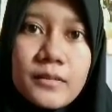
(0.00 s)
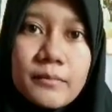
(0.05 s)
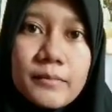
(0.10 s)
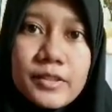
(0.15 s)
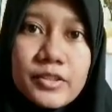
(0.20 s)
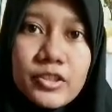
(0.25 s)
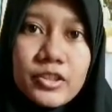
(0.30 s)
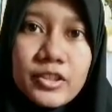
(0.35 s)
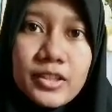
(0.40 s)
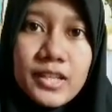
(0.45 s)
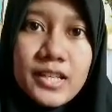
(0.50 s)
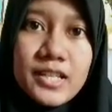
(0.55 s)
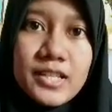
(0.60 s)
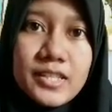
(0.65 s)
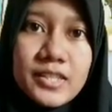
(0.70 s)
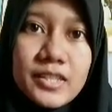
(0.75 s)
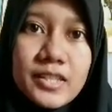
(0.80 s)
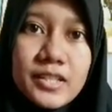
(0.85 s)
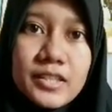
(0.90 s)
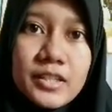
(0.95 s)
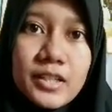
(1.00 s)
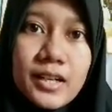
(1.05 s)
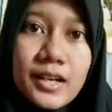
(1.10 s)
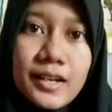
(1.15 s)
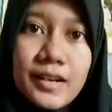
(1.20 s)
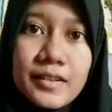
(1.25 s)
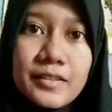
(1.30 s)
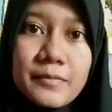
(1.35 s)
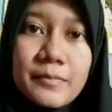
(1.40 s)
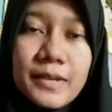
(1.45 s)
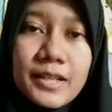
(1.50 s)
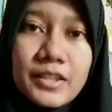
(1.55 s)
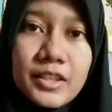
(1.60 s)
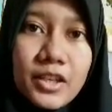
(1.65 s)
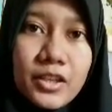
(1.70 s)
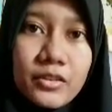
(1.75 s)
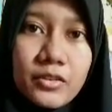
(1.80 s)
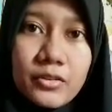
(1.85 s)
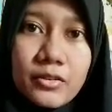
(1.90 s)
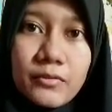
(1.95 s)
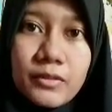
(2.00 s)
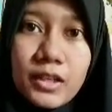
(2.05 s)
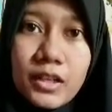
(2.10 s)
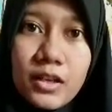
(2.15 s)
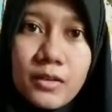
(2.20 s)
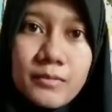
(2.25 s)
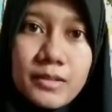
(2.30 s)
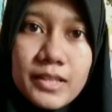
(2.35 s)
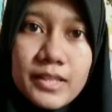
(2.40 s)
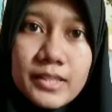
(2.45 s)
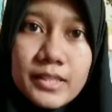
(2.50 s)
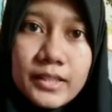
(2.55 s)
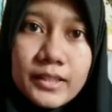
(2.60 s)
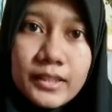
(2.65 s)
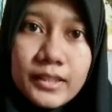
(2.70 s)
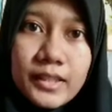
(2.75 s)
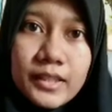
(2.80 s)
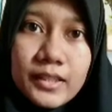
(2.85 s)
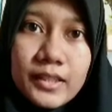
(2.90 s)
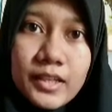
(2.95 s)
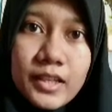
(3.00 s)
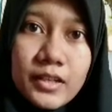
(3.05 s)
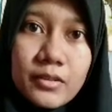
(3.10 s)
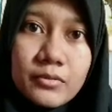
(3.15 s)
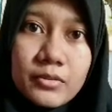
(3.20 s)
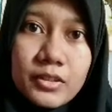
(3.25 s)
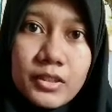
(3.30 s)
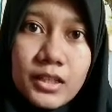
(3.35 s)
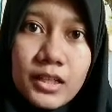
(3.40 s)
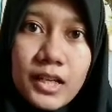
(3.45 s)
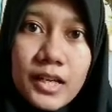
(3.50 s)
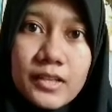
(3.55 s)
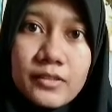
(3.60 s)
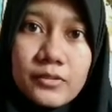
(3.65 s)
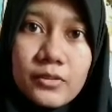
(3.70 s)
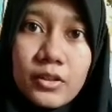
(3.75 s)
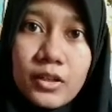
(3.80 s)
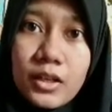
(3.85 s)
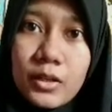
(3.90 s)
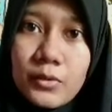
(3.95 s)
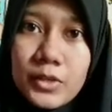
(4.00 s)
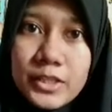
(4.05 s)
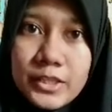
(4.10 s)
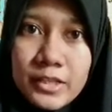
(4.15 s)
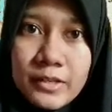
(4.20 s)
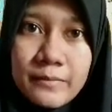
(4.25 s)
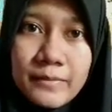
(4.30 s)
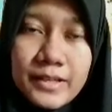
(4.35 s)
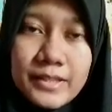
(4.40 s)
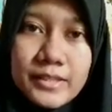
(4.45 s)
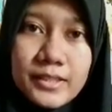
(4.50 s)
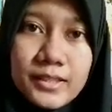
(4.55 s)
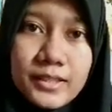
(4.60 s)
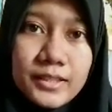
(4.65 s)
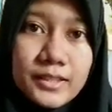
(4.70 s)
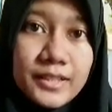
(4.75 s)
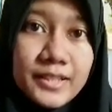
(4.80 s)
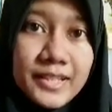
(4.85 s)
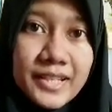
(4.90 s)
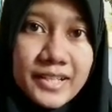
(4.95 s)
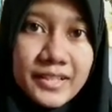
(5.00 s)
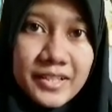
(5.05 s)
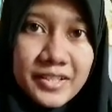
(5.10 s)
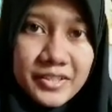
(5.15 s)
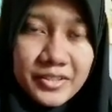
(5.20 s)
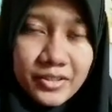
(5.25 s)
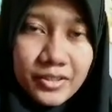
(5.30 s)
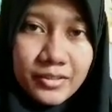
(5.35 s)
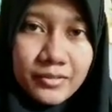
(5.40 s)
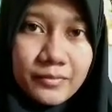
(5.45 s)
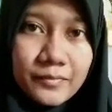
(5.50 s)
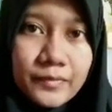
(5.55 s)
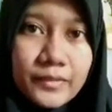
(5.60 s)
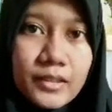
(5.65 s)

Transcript: Based on this, teachers are expected to develop lessons that can utilize local wisdom as a learning resource.